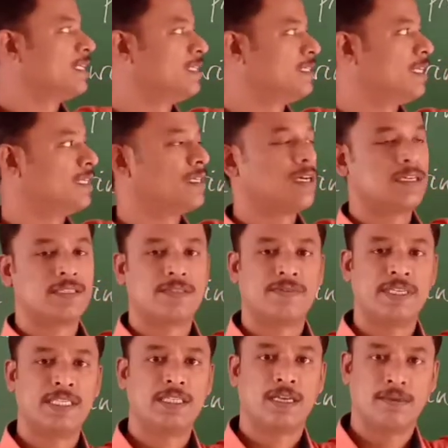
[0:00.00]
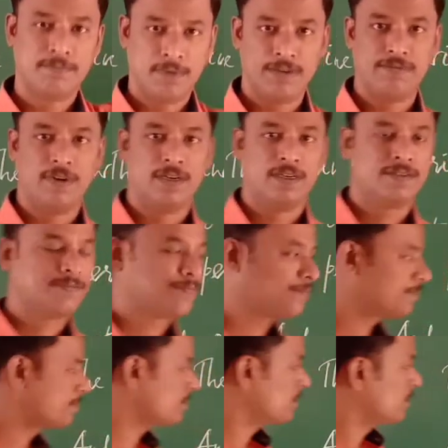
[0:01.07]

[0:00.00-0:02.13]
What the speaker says: in that sweet bower,